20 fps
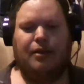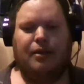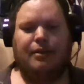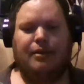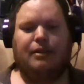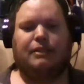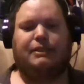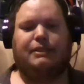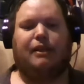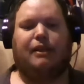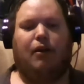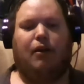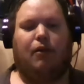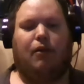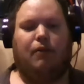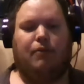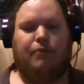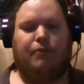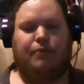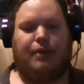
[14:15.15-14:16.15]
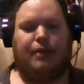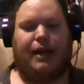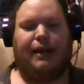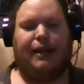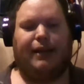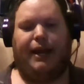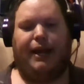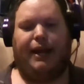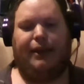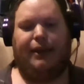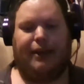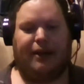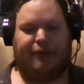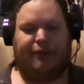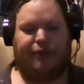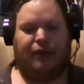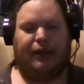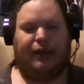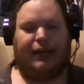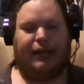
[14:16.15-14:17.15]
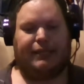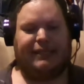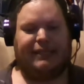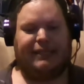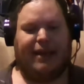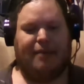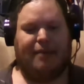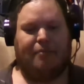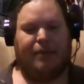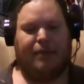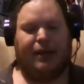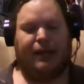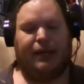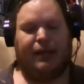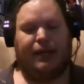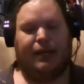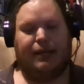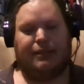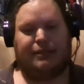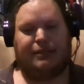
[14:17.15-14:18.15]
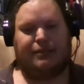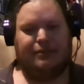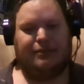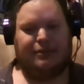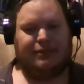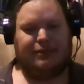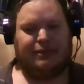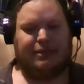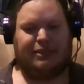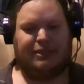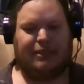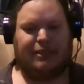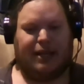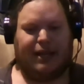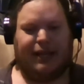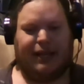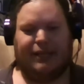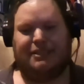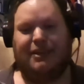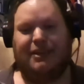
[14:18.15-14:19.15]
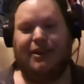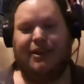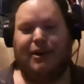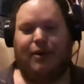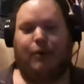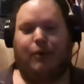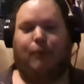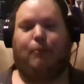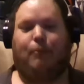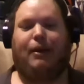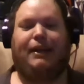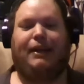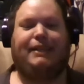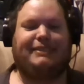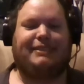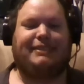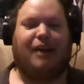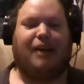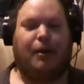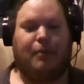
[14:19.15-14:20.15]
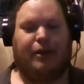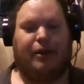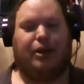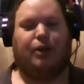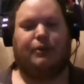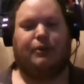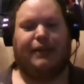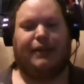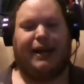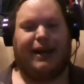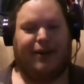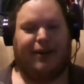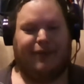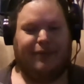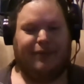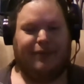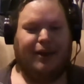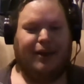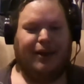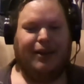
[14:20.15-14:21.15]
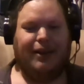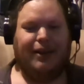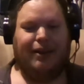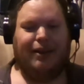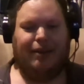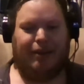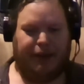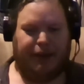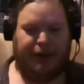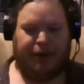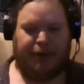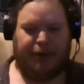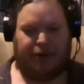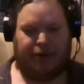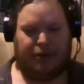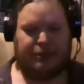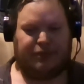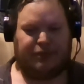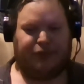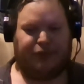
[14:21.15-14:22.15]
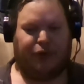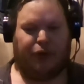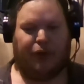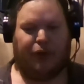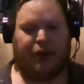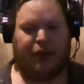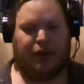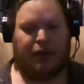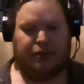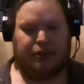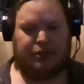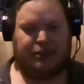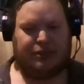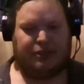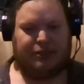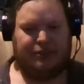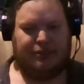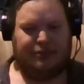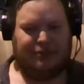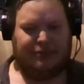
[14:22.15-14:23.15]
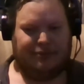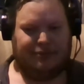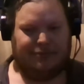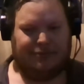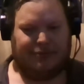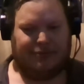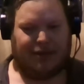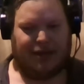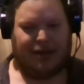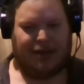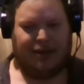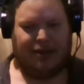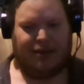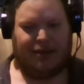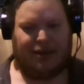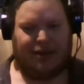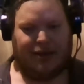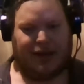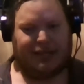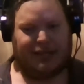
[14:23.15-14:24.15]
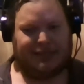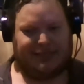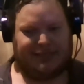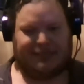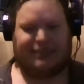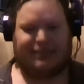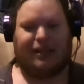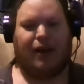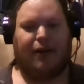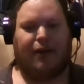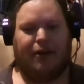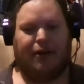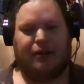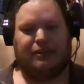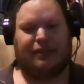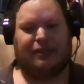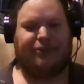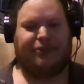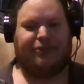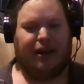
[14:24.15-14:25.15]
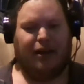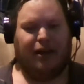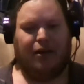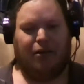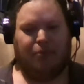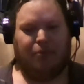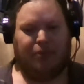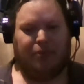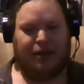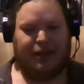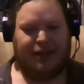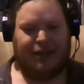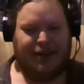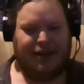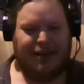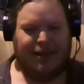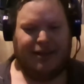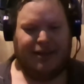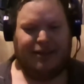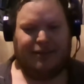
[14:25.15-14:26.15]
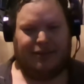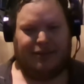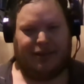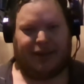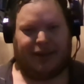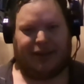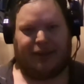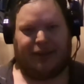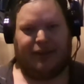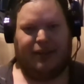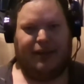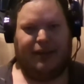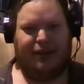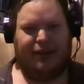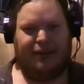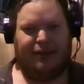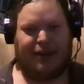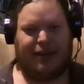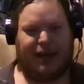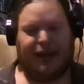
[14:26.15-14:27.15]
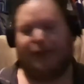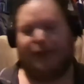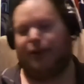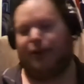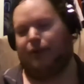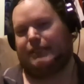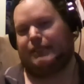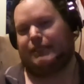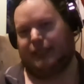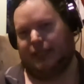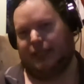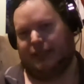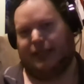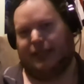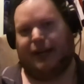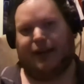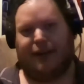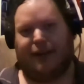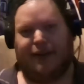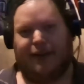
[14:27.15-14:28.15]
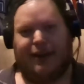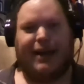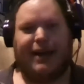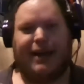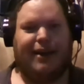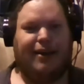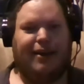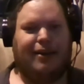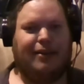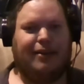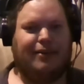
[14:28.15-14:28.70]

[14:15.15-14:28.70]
So I laid there for like 10 minutes. I guess nobody saw me go down. There was a few others I saw as I fell, but luckily, I don't know if it's a good thing or not.